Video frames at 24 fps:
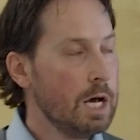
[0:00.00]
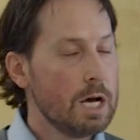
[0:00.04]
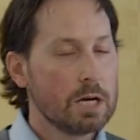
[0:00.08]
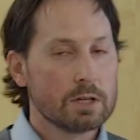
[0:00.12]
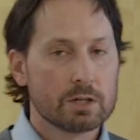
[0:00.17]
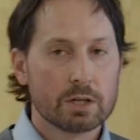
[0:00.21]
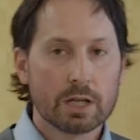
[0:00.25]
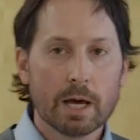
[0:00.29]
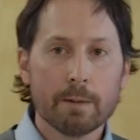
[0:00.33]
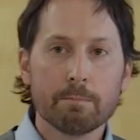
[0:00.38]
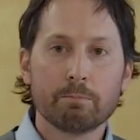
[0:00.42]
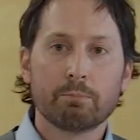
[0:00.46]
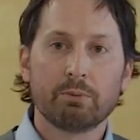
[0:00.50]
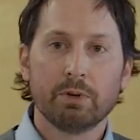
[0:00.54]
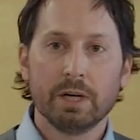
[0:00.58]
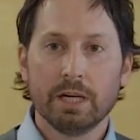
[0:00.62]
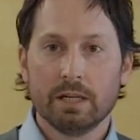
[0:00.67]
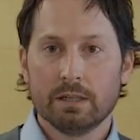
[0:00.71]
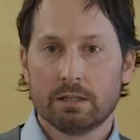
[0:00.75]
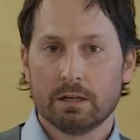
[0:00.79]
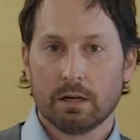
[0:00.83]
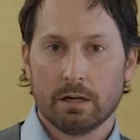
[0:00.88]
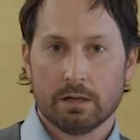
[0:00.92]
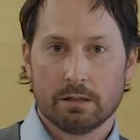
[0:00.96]
So that
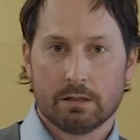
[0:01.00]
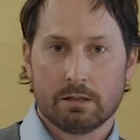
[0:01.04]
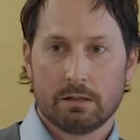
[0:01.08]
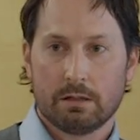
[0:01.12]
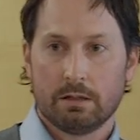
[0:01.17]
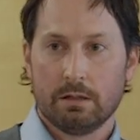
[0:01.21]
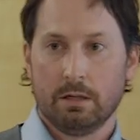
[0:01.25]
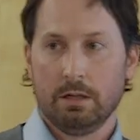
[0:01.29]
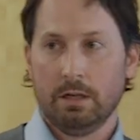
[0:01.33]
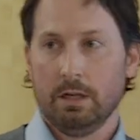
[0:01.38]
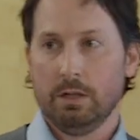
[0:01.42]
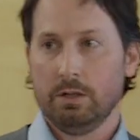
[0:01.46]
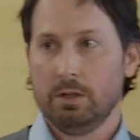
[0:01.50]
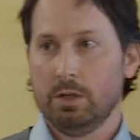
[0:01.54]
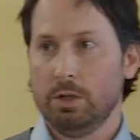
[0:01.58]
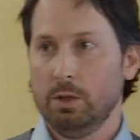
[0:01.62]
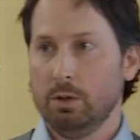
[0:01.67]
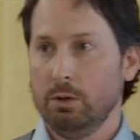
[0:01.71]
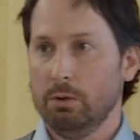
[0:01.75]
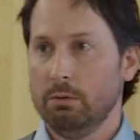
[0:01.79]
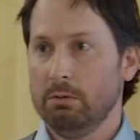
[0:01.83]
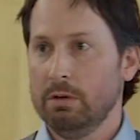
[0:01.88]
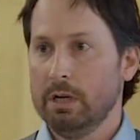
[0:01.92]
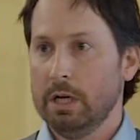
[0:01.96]
brings us
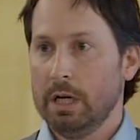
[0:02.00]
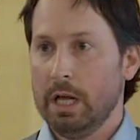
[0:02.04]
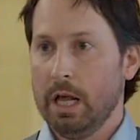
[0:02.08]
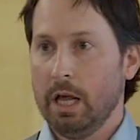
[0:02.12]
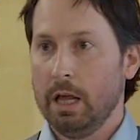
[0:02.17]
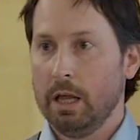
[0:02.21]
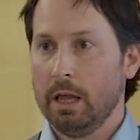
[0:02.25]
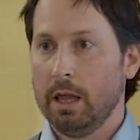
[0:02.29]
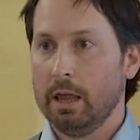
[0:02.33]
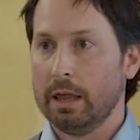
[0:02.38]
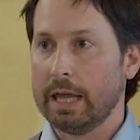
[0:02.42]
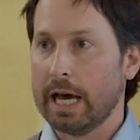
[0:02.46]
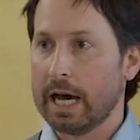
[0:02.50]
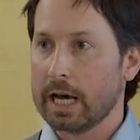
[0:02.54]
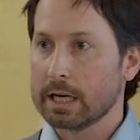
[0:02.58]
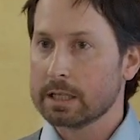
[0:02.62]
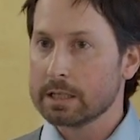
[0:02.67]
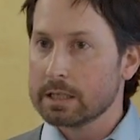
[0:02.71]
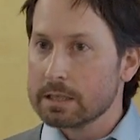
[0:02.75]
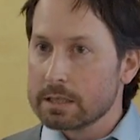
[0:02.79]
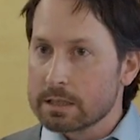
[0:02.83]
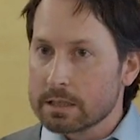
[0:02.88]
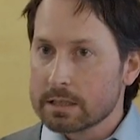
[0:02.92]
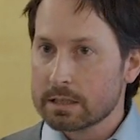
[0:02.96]
to that
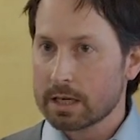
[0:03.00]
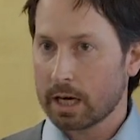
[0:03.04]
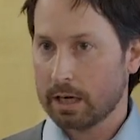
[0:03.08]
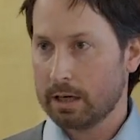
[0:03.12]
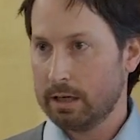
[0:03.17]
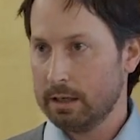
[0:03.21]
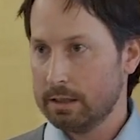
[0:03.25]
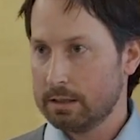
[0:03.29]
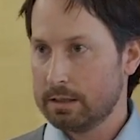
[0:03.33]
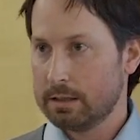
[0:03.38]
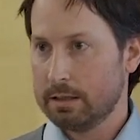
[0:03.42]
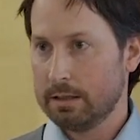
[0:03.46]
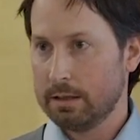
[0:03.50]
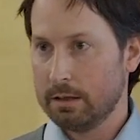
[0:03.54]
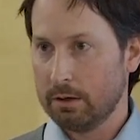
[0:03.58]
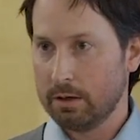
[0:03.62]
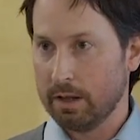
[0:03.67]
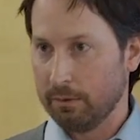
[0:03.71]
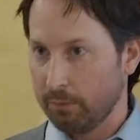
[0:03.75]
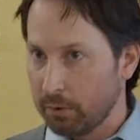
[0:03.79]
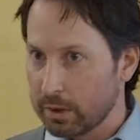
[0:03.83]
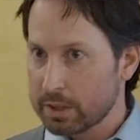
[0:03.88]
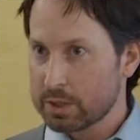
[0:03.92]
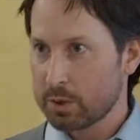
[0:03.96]
second, or
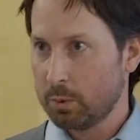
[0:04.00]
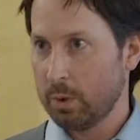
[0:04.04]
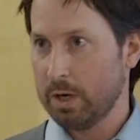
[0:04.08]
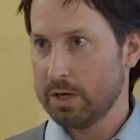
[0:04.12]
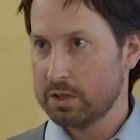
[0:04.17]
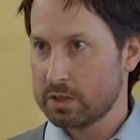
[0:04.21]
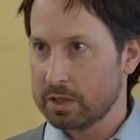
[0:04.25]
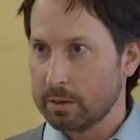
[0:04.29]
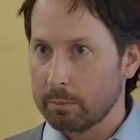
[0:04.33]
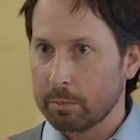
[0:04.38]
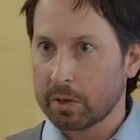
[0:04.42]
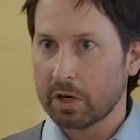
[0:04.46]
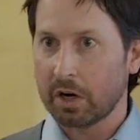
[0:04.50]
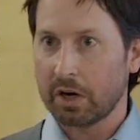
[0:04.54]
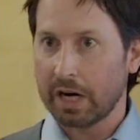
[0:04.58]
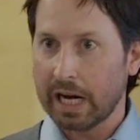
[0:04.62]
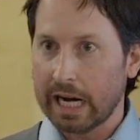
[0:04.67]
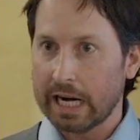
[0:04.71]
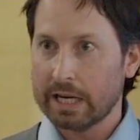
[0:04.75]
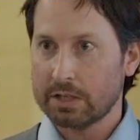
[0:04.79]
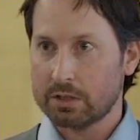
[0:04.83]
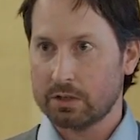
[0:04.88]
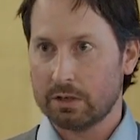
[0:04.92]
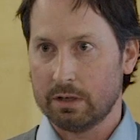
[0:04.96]
the first question, but our
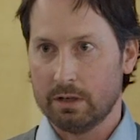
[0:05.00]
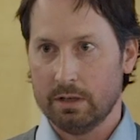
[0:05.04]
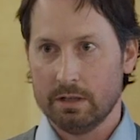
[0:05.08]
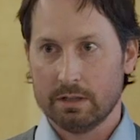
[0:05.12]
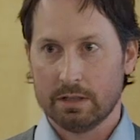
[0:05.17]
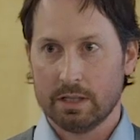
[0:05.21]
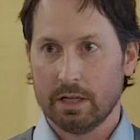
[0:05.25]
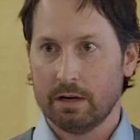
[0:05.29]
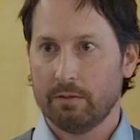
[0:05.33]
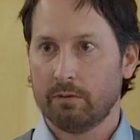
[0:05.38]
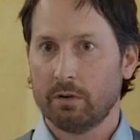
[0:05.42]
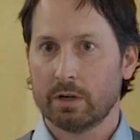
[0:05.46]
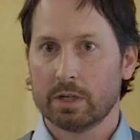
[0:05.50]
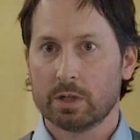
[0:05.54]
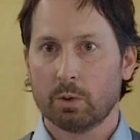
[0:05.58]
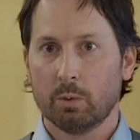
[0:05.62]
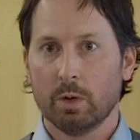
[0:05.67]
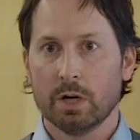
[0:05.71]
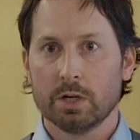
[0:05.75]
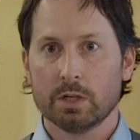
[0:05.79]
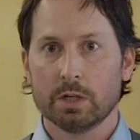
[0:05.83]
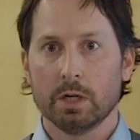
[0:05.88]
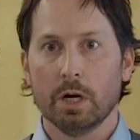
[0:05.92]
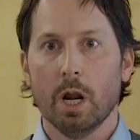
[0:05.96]
answer to that first
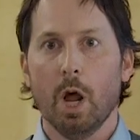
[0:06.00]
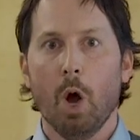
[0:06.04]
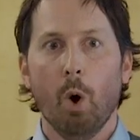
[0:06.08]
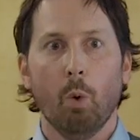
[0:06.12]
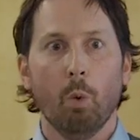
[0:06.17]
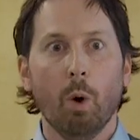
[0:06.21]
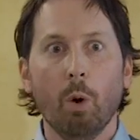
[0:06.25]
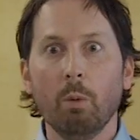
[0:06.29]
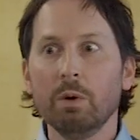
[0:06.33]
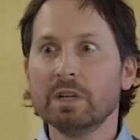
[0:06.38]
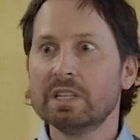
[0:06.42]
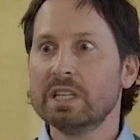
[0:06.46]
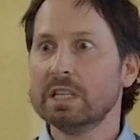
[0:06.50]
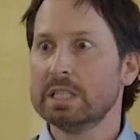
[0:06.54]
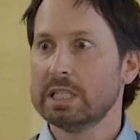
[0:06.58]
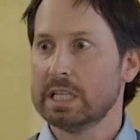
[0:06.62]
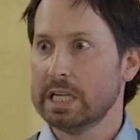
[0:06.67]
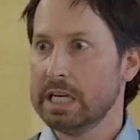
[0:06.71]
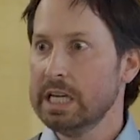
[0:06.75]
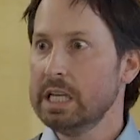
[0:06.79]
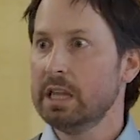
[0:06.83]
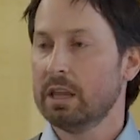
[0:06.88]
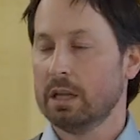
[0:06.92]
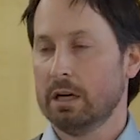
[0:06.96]
question. What was this
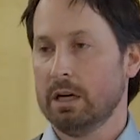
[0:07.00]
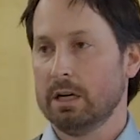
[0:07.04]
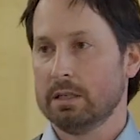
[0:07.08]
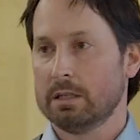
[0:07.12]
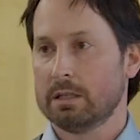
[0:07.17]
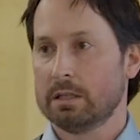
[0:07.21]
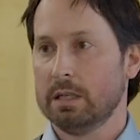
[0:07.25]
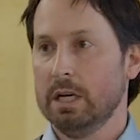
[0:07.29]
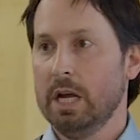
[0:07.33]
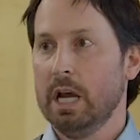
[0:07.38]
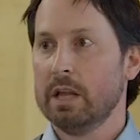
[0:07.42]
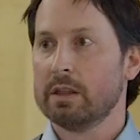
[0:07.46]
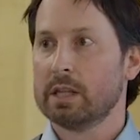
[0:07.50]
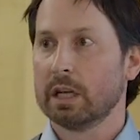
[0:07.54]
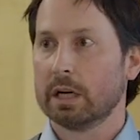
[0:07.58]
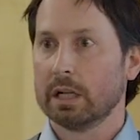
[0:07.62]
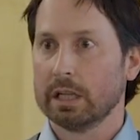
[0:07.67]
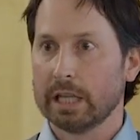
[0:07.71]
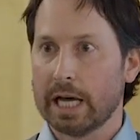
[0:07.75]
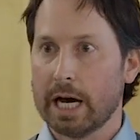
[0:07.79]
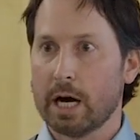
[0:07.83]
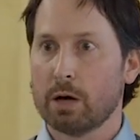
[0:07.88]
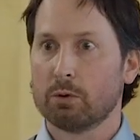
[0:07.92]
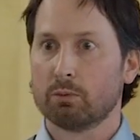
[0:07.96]
ethos that
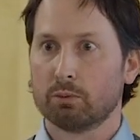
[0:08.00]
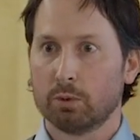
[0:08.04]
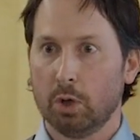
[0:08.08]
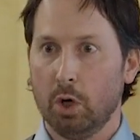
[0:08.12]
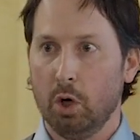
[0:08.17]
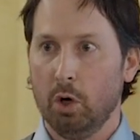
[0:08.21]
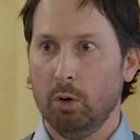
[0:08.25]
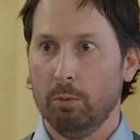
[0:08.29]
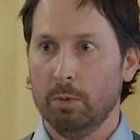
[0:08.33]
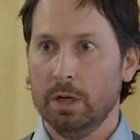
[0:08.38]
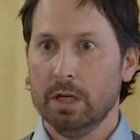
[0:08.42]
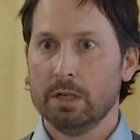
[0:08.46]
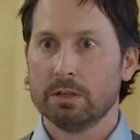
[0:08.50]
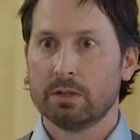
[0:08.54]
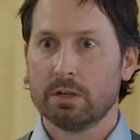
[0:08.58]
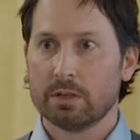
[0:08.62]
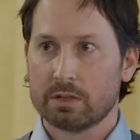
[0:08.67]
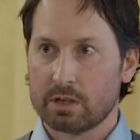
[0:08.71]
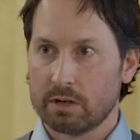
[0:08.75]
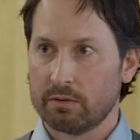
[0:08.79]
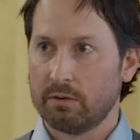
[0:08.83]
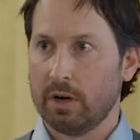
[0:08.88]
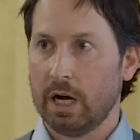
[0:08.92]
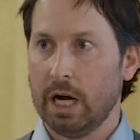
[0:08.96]
allowed Rome to
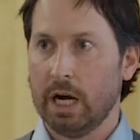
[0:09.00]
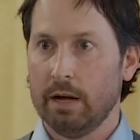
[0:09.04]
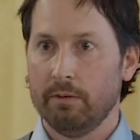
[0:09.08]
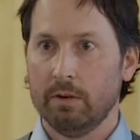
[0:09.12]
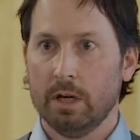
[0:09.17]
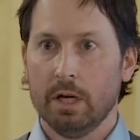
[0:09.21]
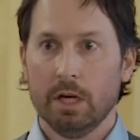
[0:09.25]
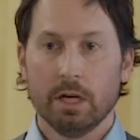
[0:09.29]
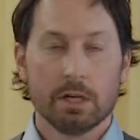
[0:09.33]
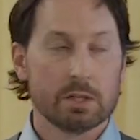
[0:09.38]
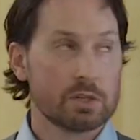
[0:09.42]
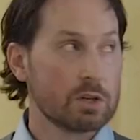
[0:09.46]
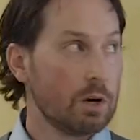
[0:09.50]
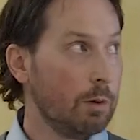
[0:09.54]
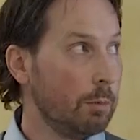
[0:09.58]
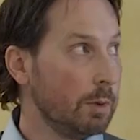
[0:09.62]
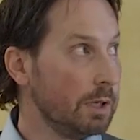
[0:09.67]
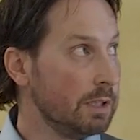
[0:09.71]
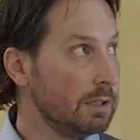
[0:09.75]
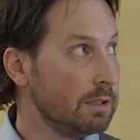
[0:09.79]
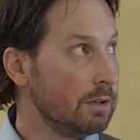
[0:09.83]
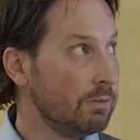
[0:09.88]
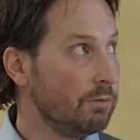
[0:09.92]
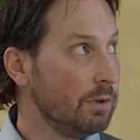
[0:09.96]
survive so
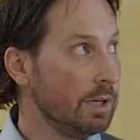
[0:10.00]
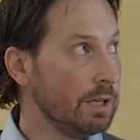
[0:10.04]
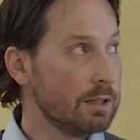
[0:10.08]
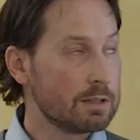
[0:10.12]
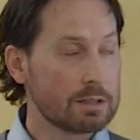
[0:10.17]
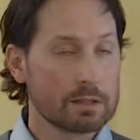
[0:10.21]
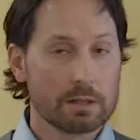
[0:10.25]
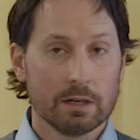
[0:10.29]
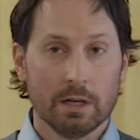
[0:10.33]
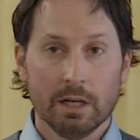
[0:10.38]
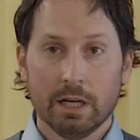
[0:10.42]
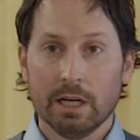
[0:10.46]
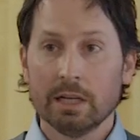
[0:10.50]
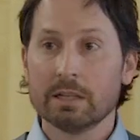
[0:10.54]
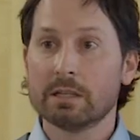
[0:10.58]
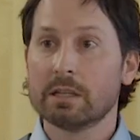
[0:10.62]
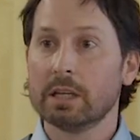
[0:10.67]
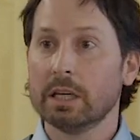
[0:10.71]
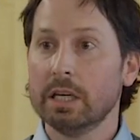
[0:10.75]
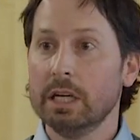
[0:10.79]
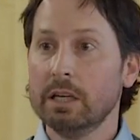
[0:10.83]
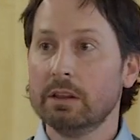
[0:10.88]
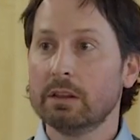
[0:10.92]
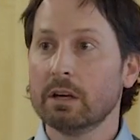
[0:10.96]
many defeats? It's
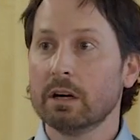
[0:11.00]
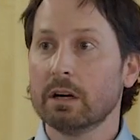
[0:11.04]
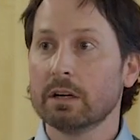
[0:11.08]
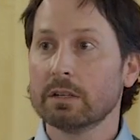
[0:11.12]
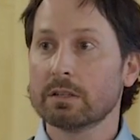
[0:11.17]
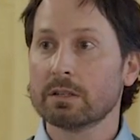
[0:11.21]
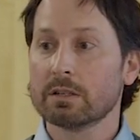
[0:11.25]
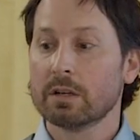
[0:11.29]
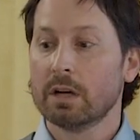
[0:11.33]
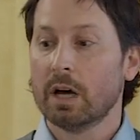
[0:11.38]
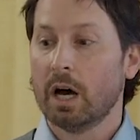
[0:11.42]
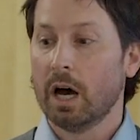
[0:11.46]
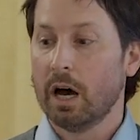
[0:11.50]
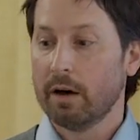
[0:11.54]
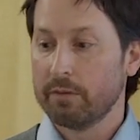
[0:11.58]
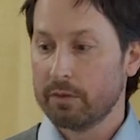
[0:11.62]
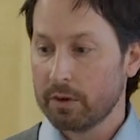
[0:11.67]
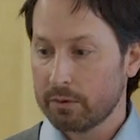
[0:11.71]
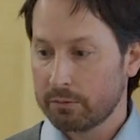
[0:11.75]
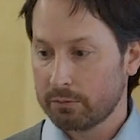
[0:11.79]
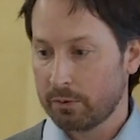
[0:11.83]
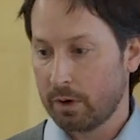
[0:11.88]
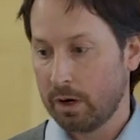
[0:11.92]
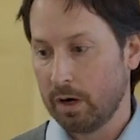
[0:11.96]
the ethos of
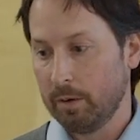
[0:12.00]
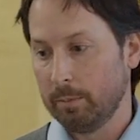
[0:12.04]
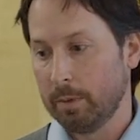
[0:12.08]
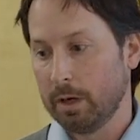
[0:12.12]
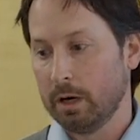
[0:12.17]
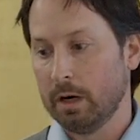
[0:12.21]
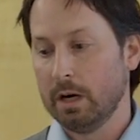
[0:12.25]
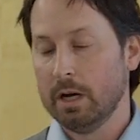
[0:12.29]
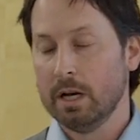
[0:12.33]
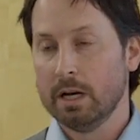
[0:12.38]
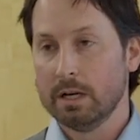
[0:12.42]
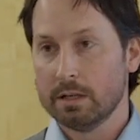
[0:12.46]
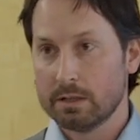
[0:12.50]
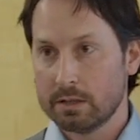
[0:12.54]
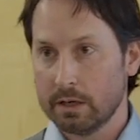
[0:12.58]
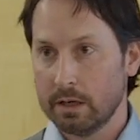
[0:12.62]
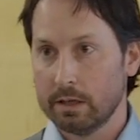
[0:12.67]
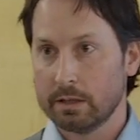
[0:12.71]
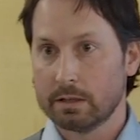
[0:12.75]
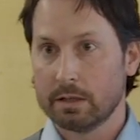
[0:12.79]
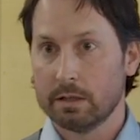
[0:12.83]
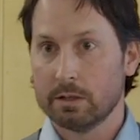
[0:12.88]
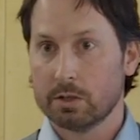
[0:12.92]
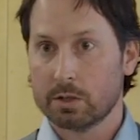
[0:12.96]
the farmer,
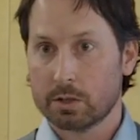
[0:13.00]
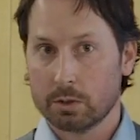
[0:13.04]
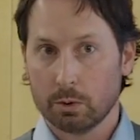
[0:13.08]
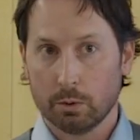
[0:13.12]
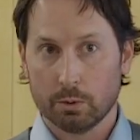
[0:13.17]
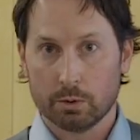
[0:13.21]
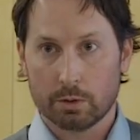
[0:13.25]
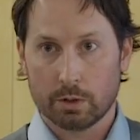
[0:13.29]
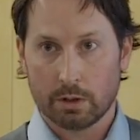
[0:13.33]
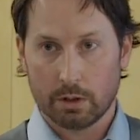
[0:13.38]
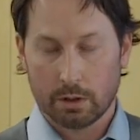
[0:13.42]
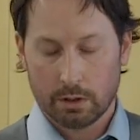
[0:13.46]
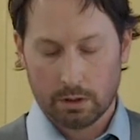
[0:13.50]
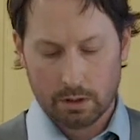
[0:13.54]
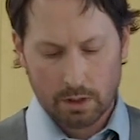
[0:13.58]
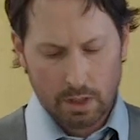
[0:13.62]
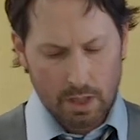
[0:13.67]
citizen, soldier.